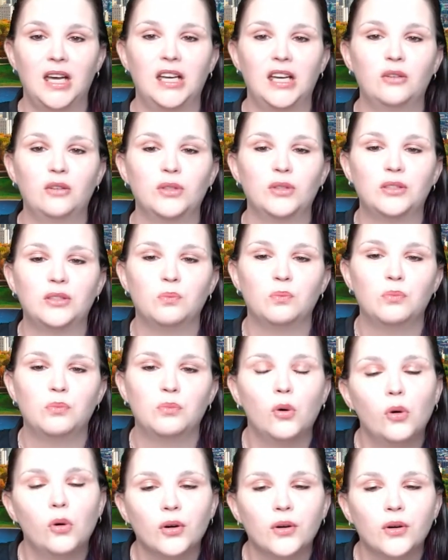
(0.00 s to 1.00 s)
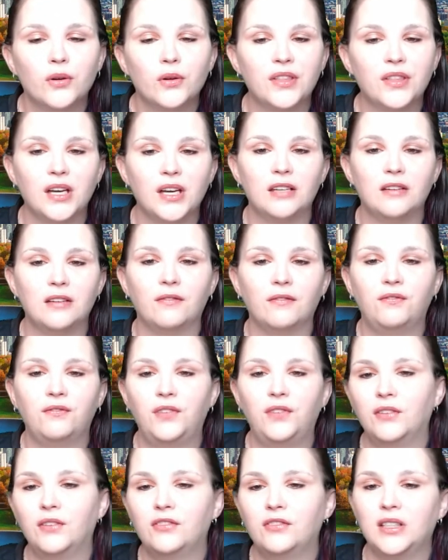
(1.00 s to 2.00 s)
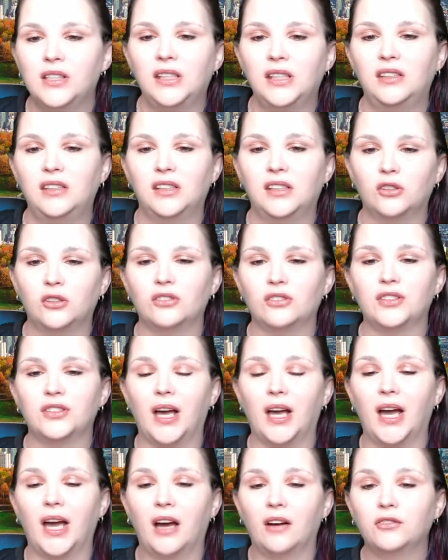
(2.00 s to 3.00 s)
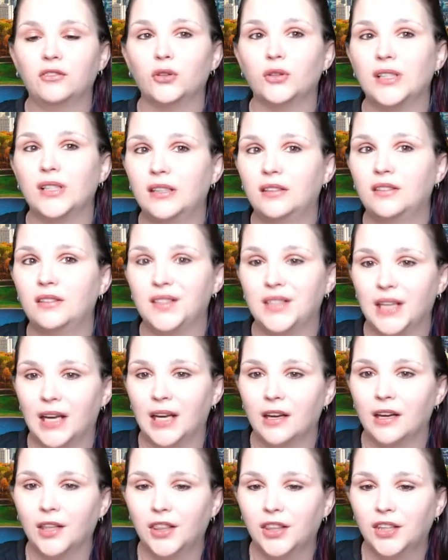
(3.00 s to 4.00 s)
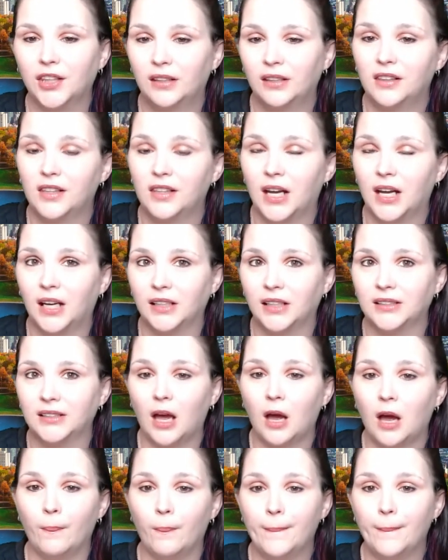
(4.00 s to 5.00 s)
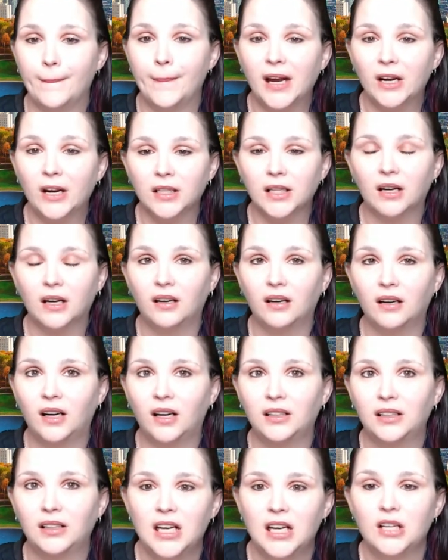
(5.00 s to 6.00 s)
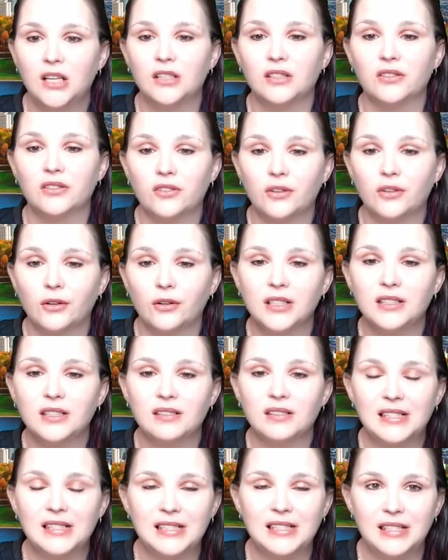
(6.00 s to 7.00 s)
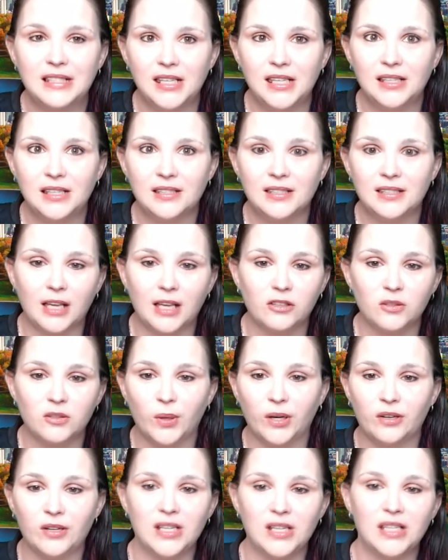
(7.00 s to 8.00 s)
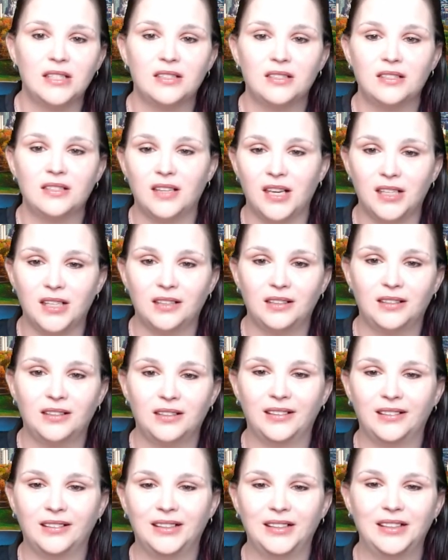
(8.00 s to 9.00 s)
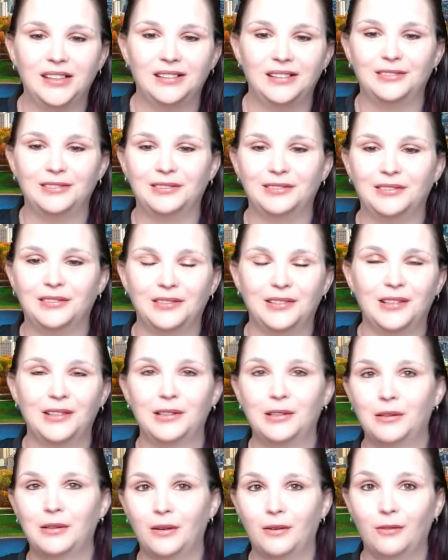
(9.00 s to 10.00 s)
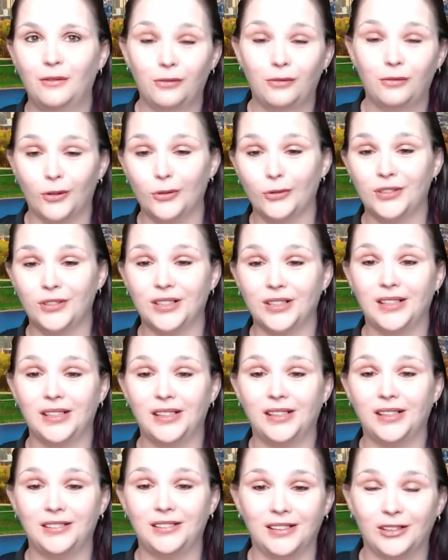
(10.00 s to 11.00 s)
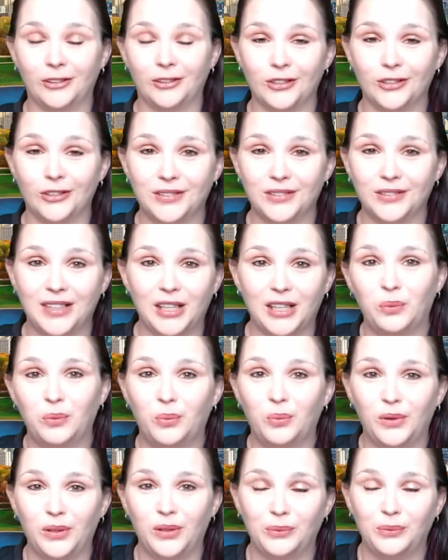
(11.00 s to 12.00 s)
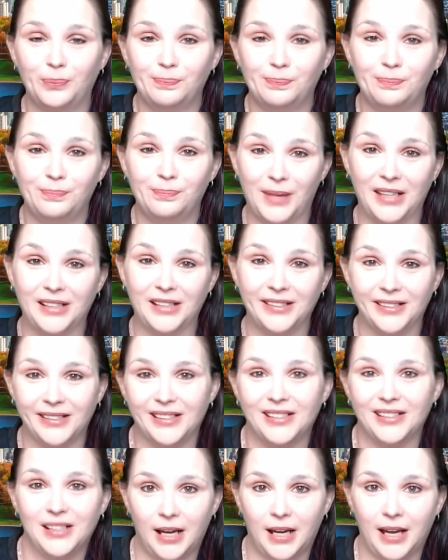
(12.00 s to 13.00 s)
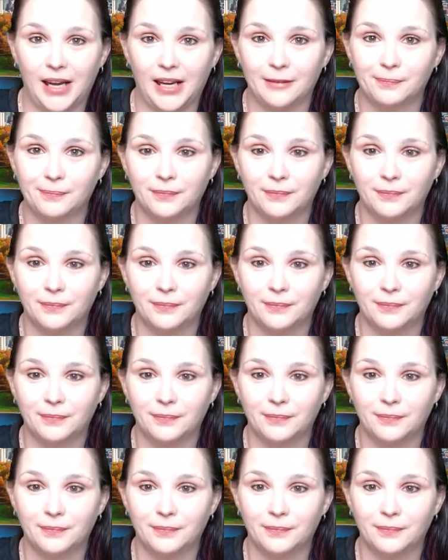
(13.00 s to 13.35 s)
It was more than 50 years after his death that America started to see Salisbury steak in frozen dinners like we may see today.